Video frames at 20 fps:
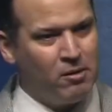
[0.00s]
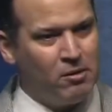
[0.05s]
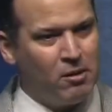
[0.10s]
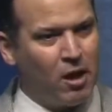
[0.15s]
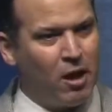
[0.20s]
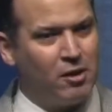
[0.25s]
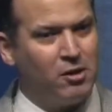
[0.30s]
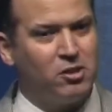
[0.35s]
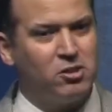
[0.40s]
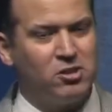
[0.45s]

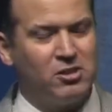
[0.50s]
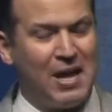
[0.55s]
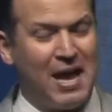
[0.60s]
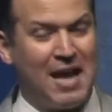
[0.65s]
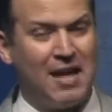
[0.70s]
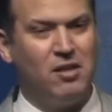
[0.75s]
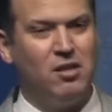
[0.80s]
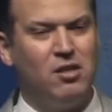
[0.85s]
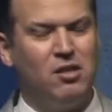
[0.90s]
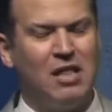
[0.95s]

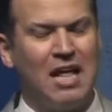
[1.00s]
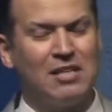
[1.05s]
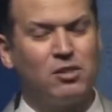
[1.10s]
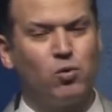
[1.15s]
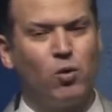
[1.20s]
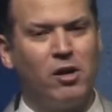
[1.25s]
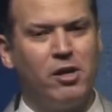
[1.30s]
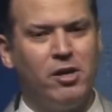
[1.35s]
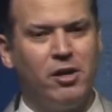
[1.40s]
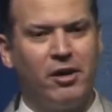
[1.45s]
Understand that's
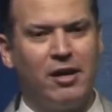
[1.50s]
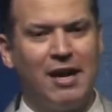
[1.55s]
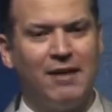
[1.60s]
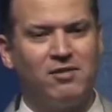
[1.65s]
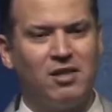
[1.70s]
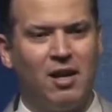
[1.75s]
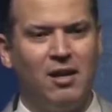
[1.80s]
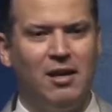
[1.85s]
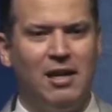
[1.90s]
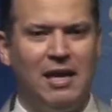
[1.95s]
where you're gonna have
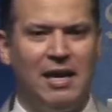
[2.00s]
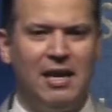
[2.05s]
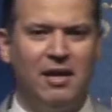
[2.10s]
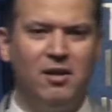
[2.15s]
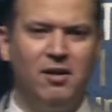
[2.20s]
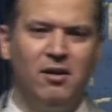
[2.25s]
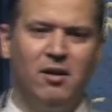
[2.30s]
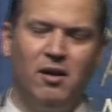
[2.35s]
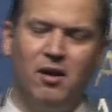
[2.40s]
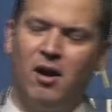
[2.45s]
to
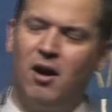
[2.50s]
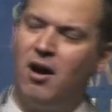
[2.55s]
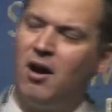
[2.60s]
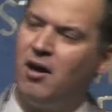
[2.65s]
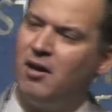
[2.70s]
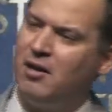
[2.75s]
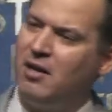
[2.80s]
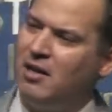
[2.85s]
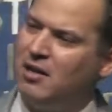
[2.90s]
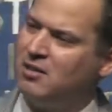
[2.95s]
lean
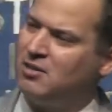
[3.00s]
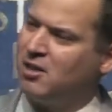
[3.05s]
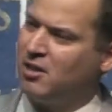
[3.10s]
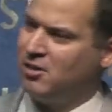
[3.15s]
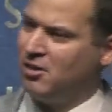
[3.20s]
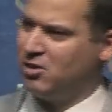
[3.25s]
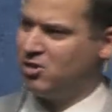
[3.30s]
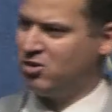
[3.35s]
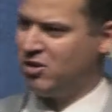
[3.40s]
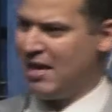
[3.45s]
on his
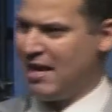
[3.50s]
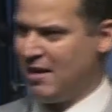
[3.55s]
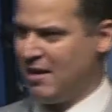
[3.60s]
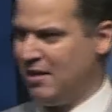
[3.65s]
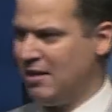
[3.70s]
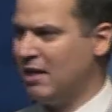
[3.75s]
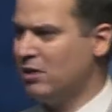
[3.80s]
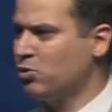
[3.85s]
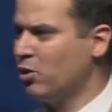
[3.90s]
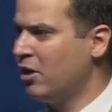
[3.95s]
understanding.
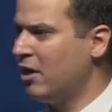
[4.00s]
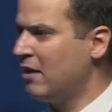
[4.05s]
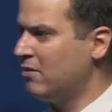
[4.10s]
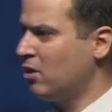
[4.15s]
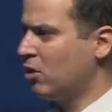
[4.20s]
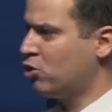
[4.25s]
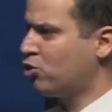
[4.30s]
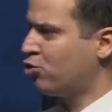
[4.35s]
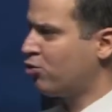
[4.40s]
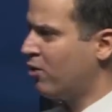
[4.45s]
That's where you have
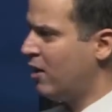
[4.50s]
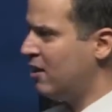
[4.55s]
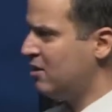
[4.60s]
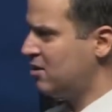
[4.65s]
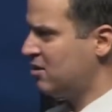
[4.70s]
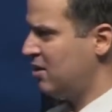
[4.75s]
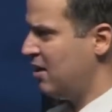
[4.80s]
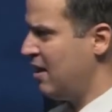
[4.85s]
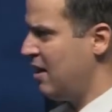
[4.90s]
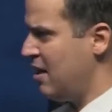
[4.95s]
to
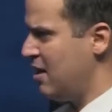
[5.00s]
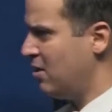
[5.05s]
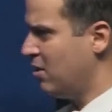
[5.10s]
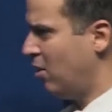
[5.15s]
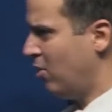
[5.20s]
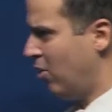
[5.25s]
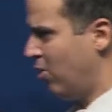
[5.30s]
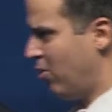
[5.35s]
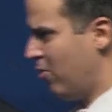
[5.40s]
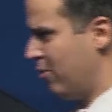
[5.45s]
trust in the
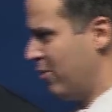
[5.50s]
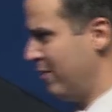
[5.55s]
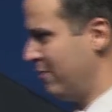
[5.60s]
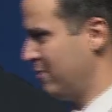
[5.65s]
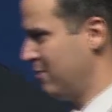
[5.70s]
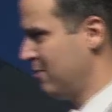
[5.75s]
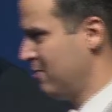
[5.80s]
Lord.